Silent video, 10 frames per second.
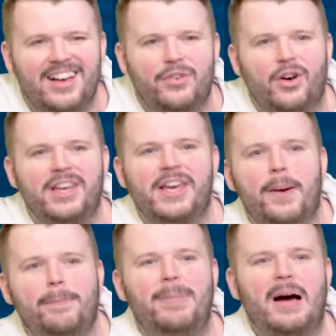If I can
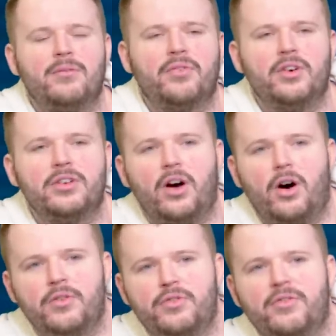get Bamford
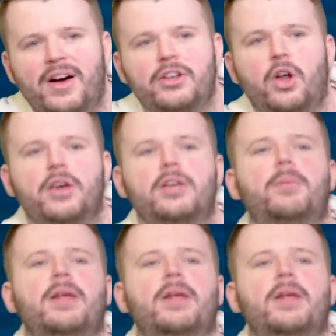on for Van Dijk,